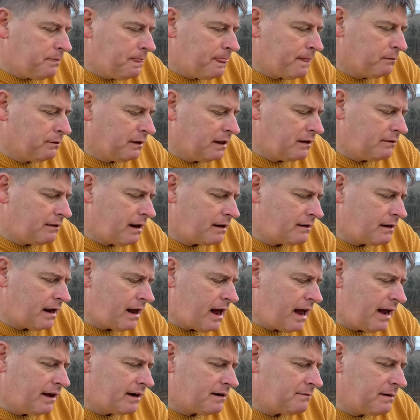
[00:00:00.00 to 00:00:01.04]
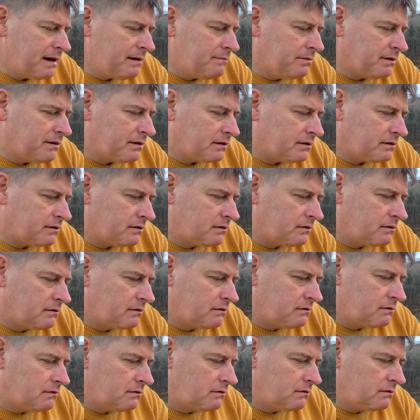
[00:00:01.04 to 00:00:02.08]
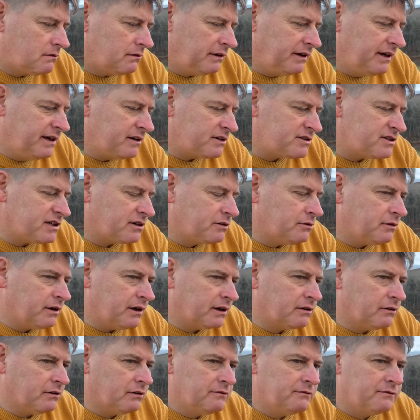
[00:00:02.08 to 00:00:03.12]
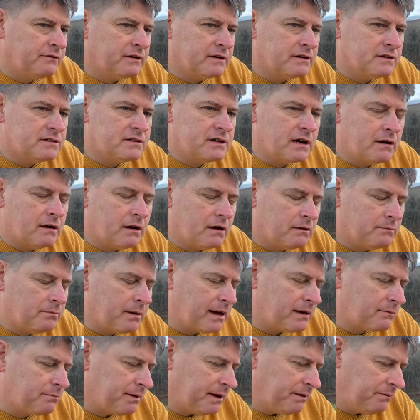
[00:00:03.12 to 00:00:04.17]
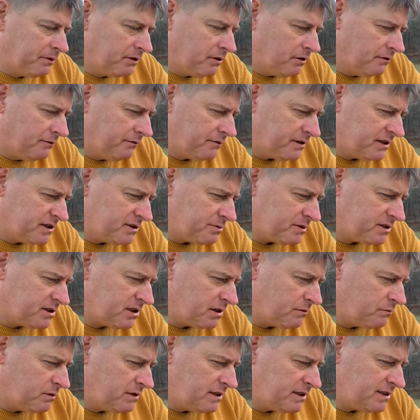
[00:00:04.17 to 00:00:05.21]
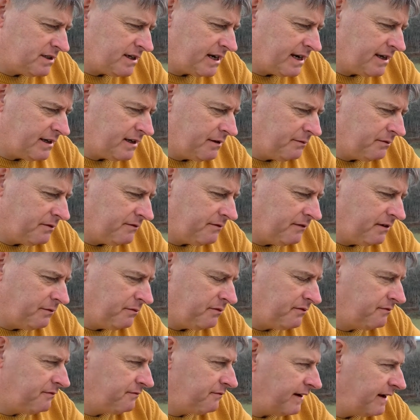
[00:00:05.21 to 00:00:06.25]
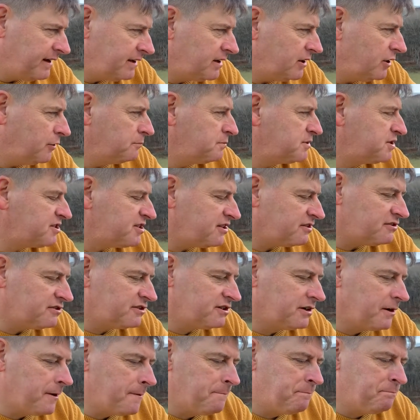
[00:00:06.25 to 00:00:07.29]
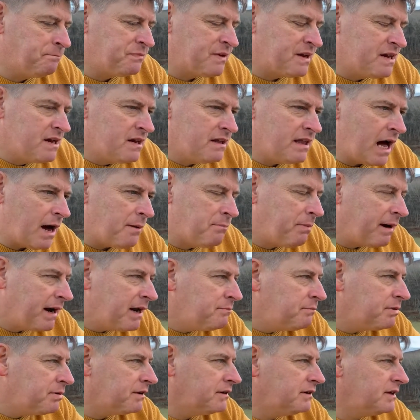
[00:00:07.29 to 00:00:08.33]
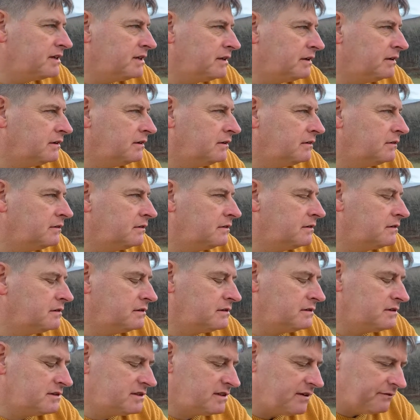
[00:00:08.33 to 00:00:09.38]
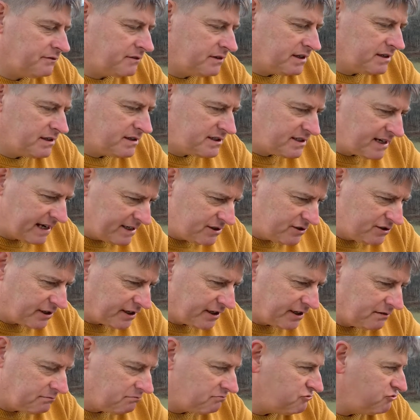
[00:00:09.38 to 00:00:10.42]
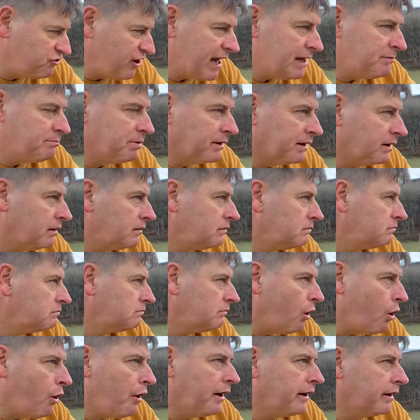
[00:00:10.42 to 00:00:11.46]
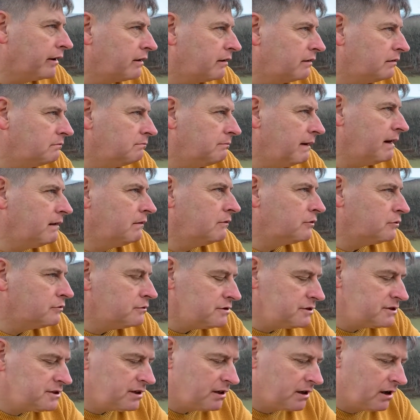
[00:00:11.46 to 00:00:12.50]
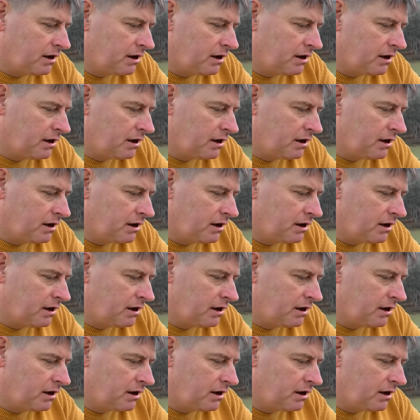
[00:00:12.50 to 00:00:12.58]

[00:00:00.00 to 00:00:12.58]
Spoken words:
Well, I remember years ago at a conference, a bagpipe conference, where someone said they would find it absurd that a piper in the 17th century, Jedburgh, Hawick, Melrose,